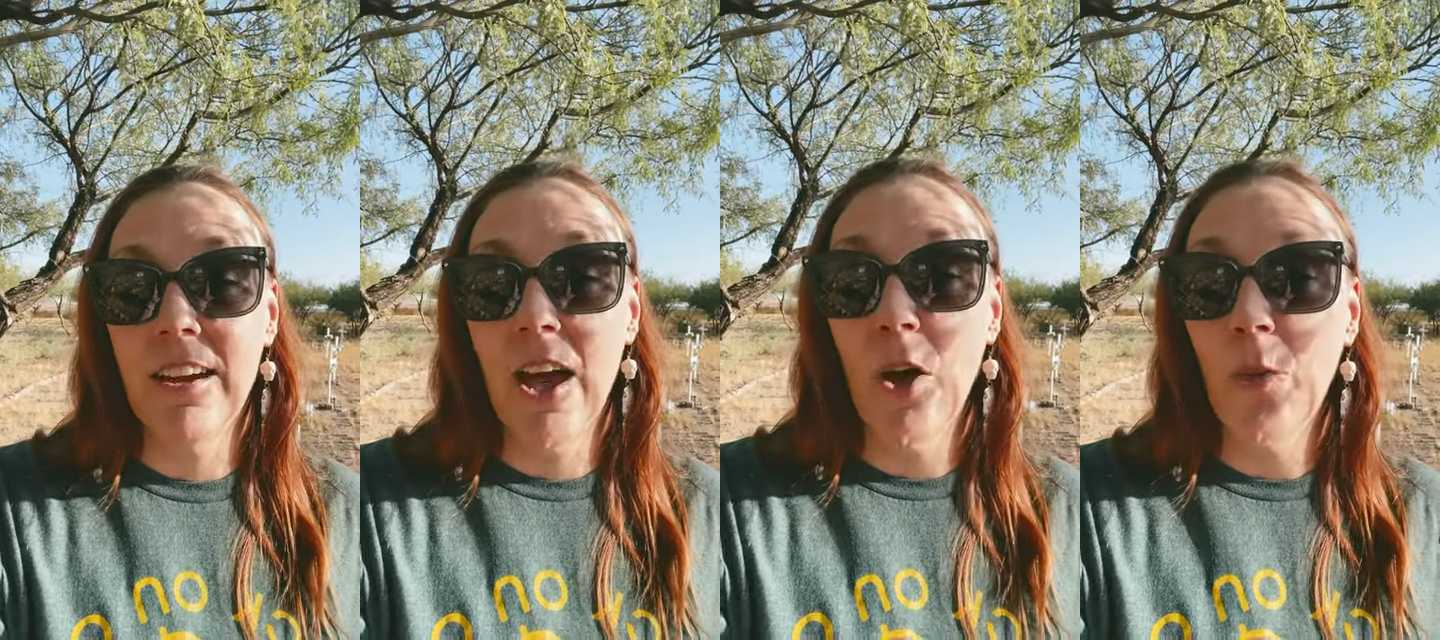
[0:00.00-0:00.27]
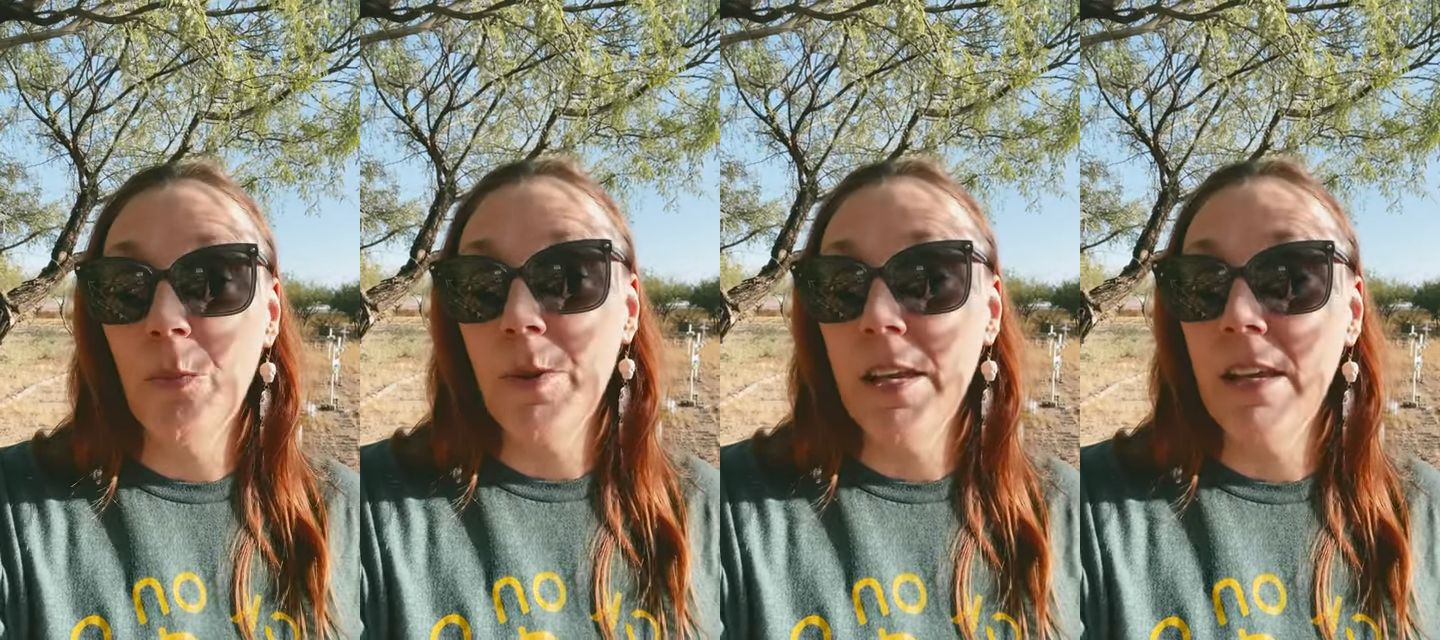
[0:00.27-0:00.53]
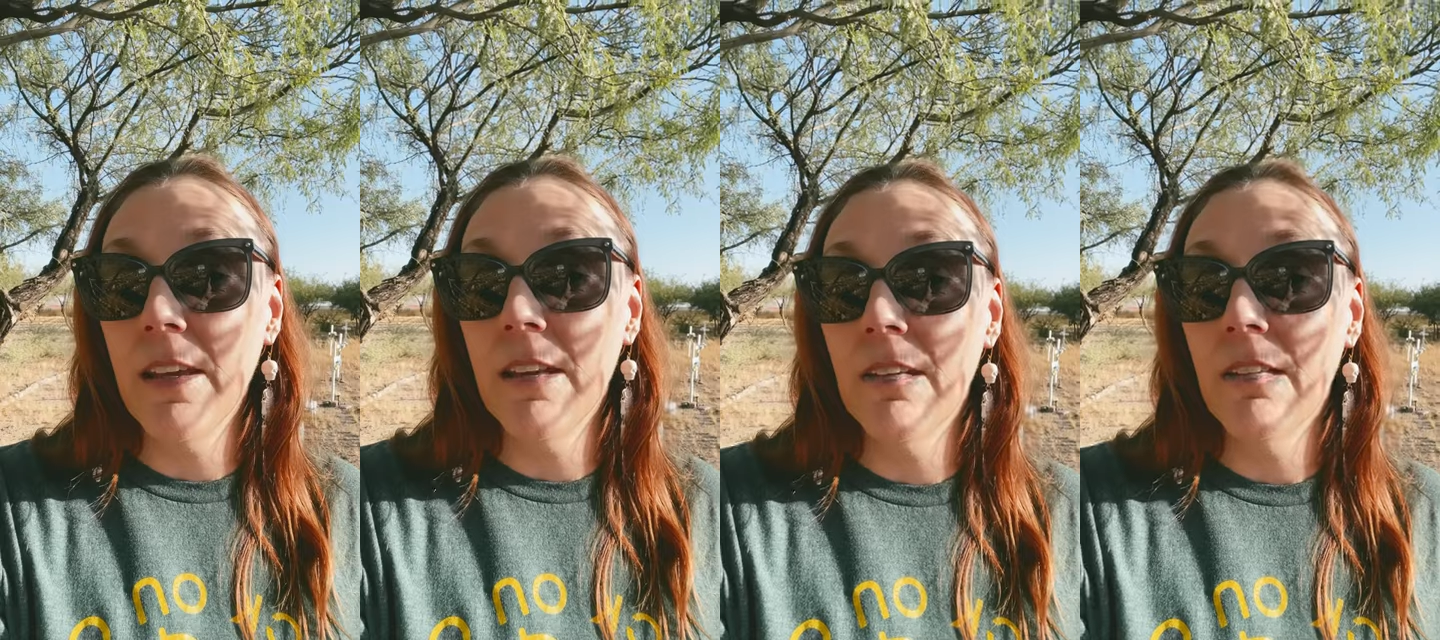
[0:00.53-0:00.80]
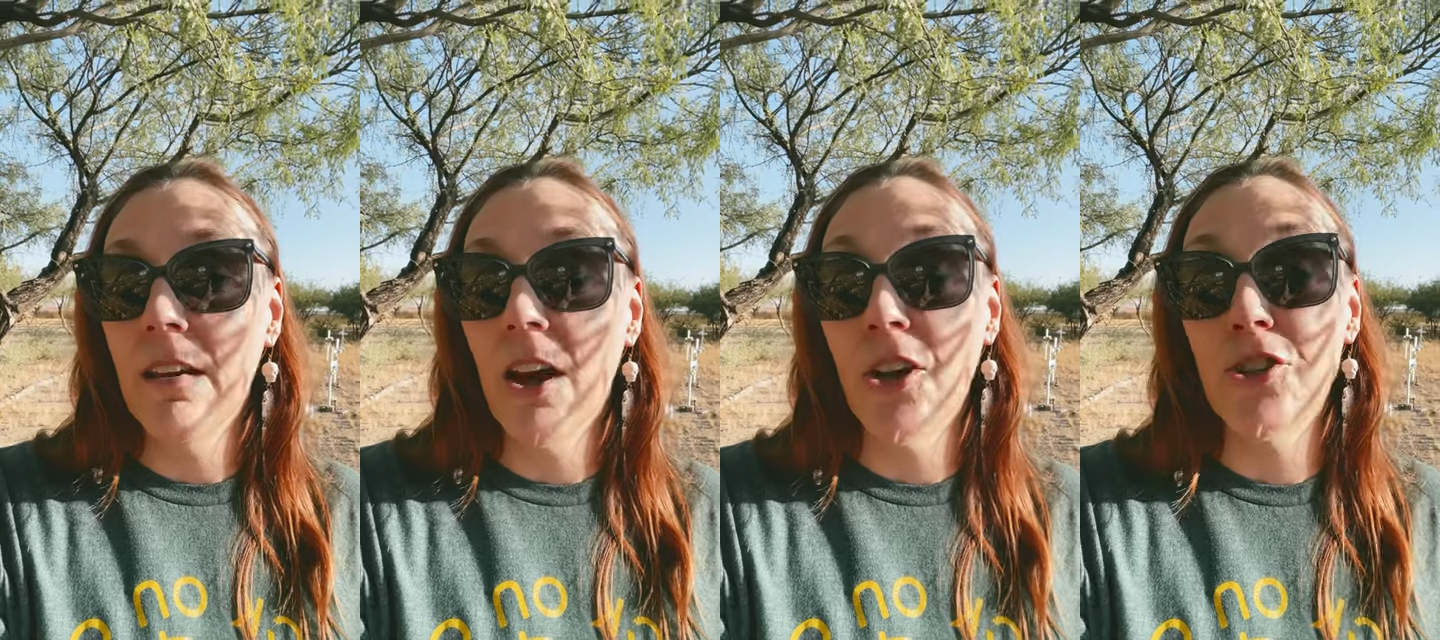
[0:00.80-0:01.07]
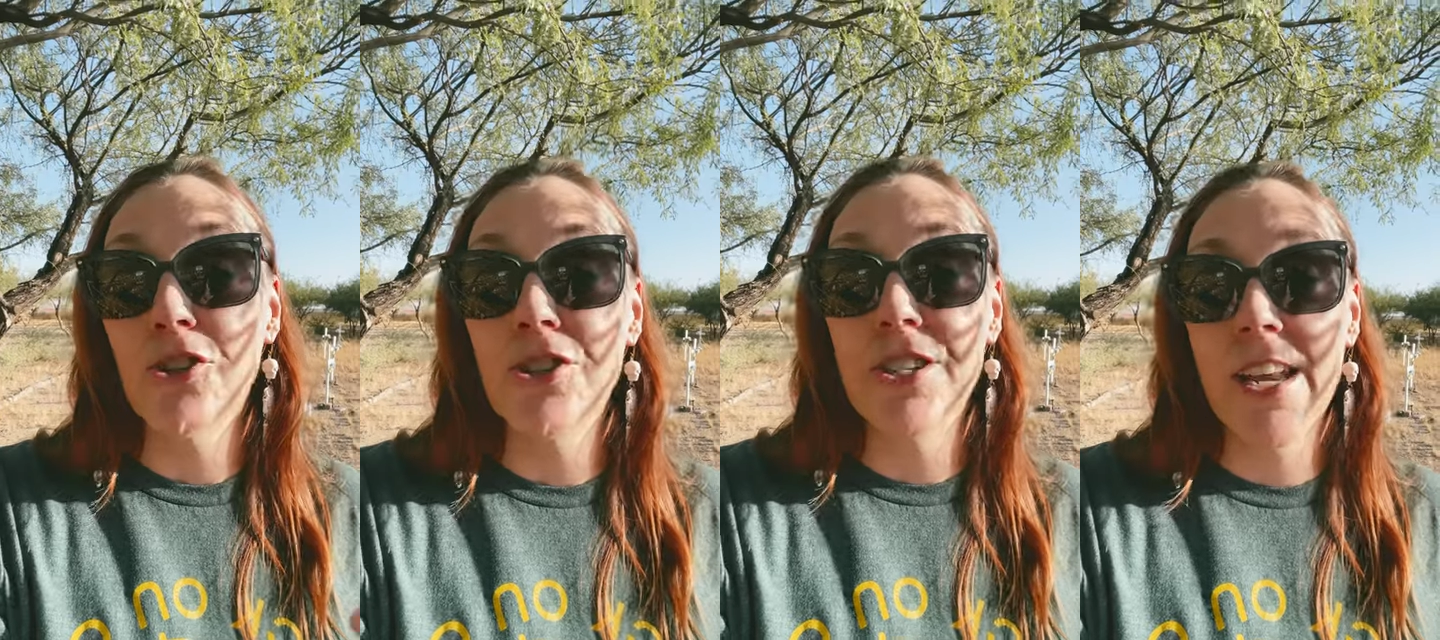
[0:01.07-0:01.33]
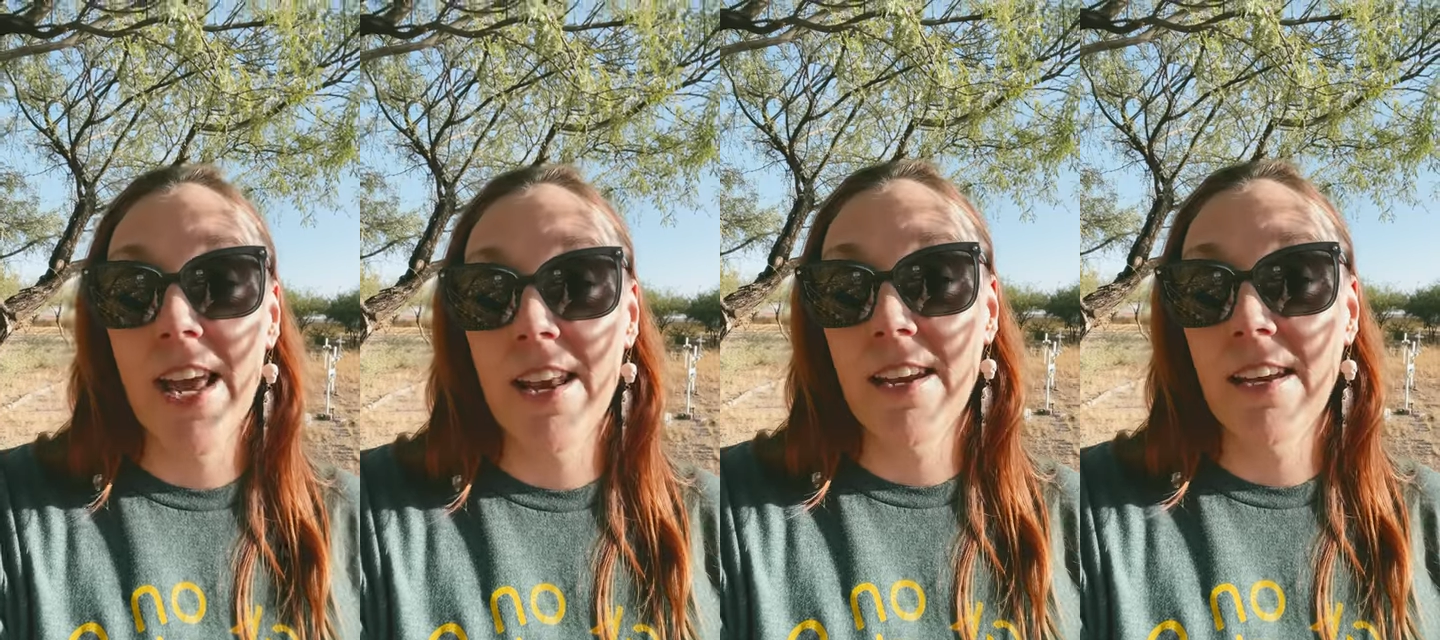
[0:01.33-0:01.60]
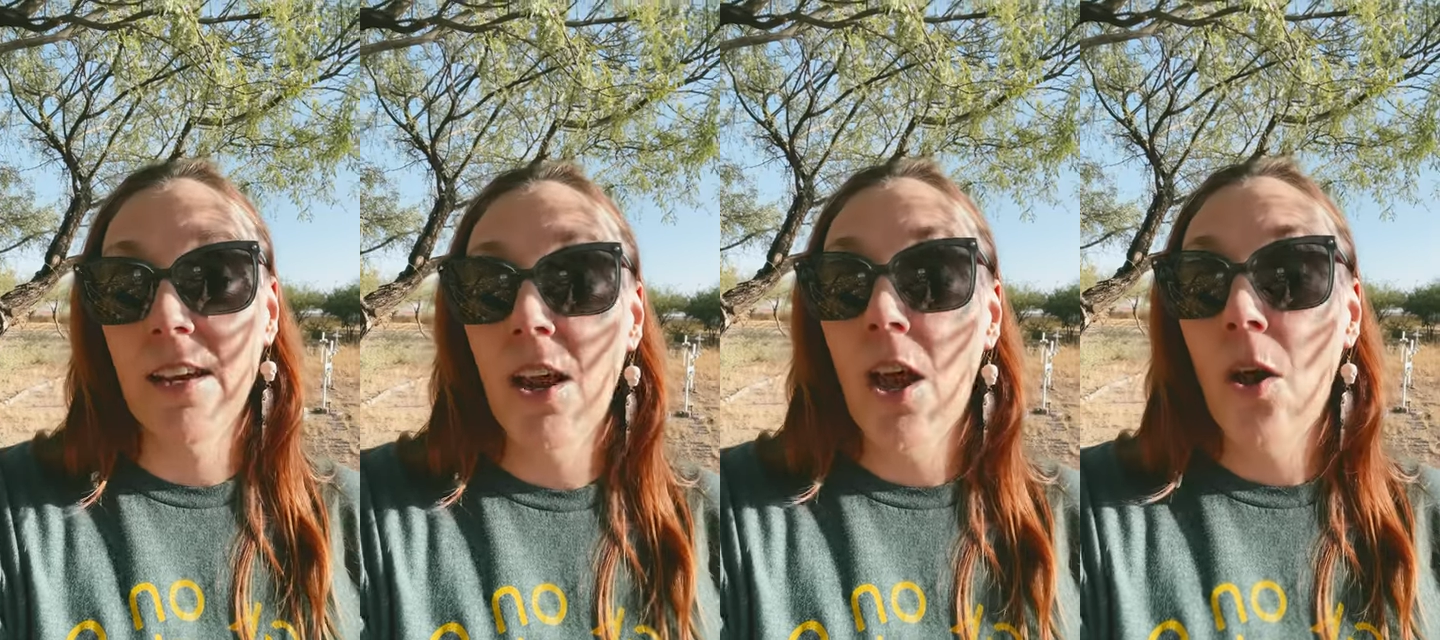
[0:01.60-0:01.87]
Help me understand